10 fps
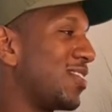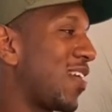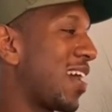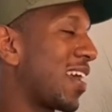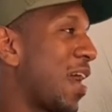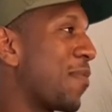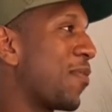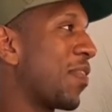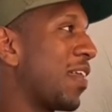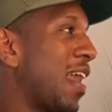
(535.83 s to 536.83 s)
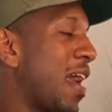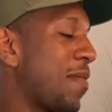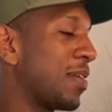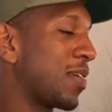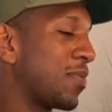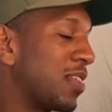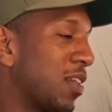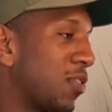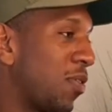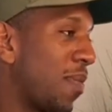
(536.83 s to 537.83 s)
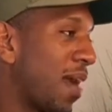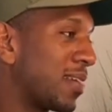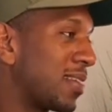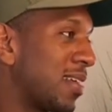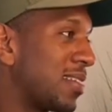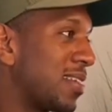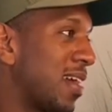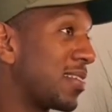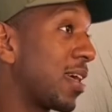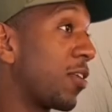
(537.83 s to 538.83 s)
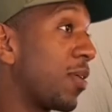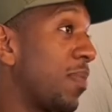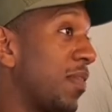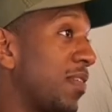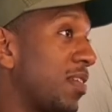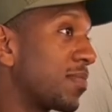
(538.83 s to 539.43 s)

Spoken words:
So I came up with the name as I was looking through the magazine. It said Tailored Epiphany.